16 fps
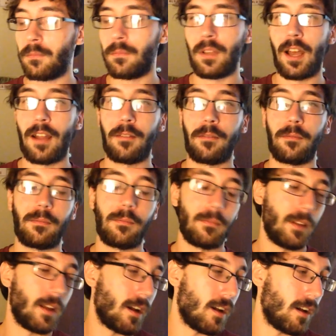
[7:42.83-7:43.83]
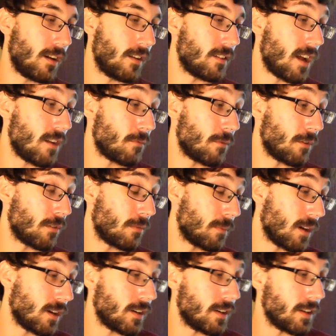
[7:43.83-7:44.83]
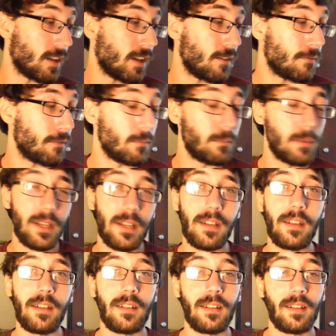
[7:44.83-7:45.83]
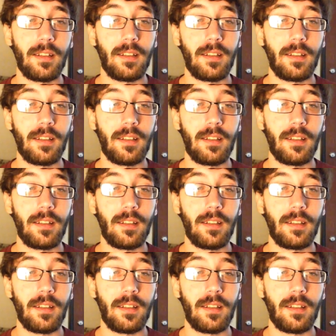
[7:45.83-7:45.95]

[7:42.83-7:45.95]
Not worth buying again for me.